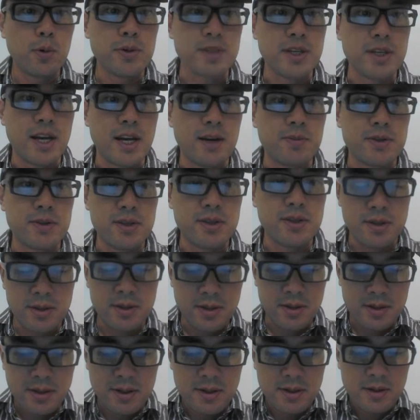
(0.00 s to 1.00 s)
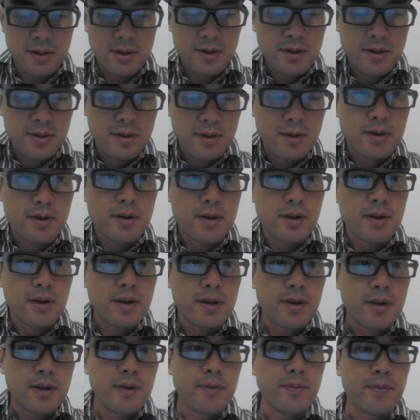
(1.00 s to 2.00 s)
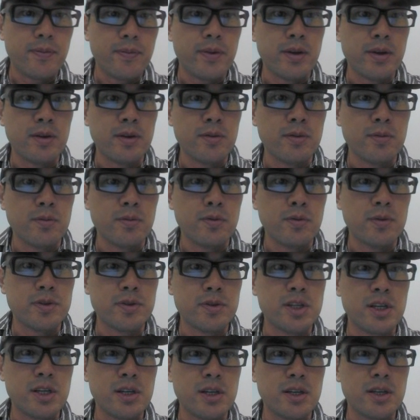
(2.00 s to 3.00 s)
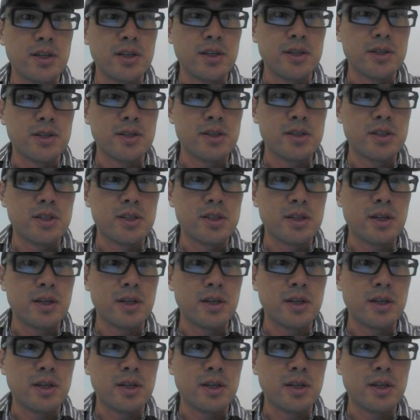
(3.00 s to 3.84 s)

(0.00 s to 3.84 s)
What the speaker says: was absent, and we'll change